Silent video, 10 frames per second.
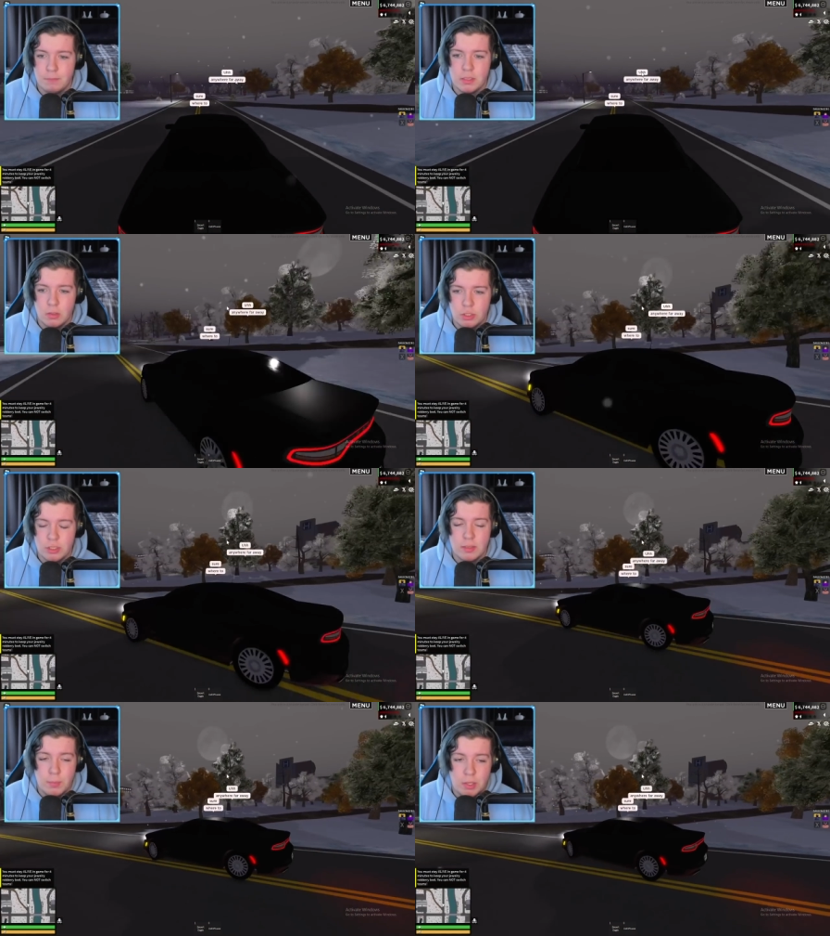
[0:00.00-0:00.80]
So
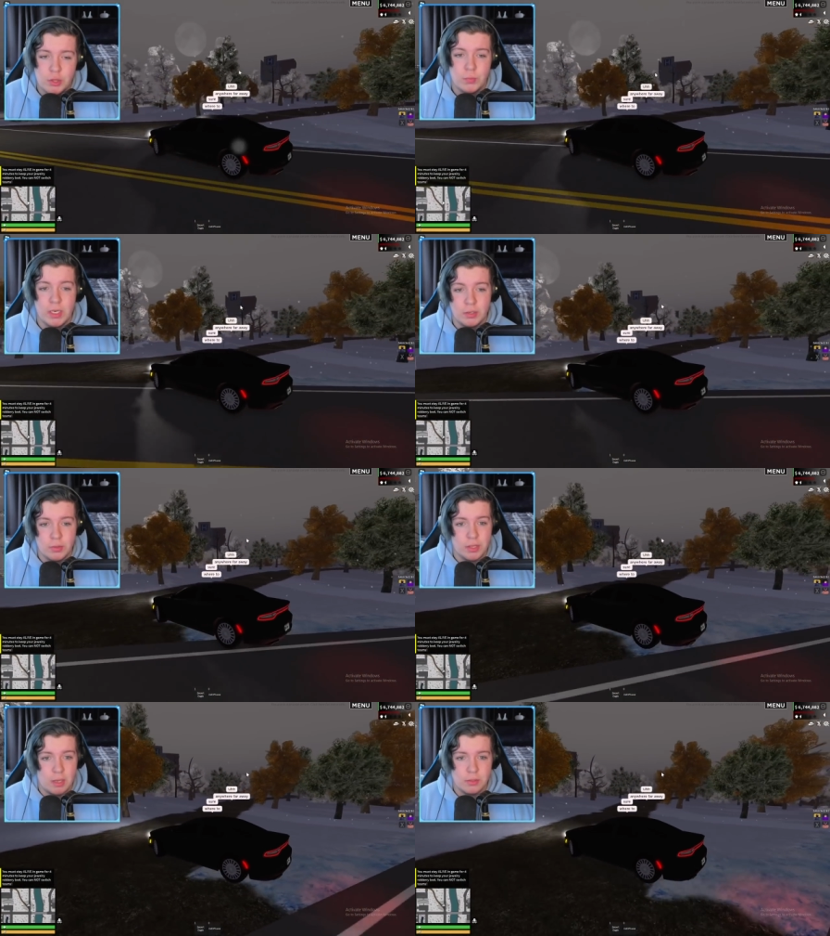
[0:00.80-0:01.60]
just about
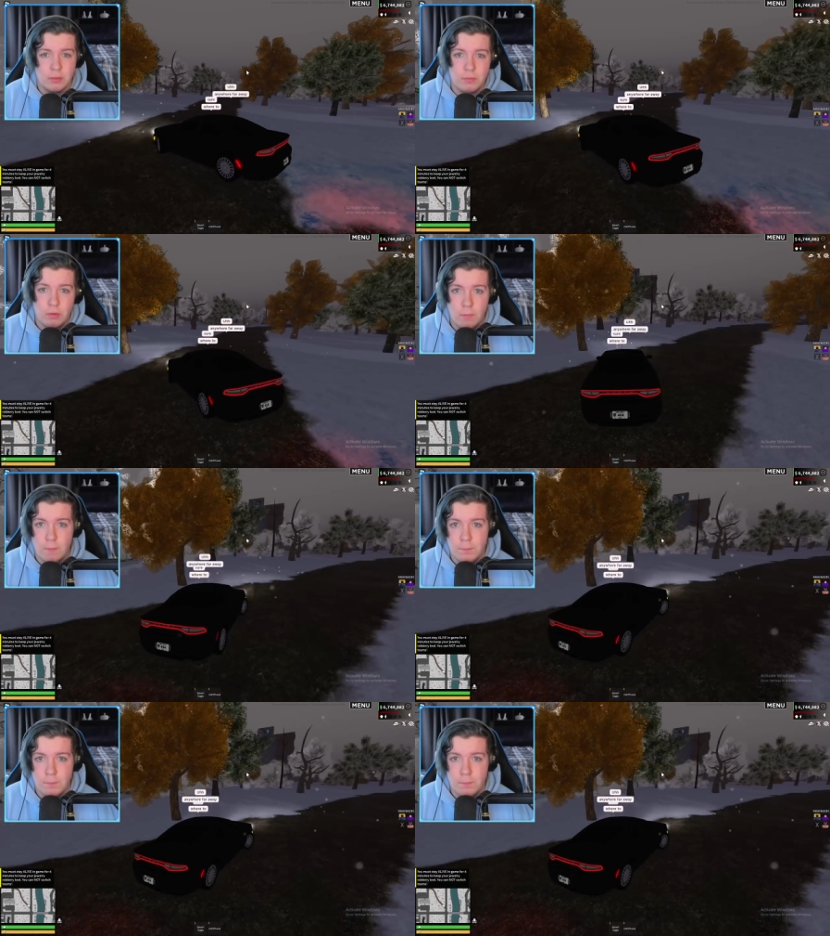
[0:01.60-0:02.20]
300,000 for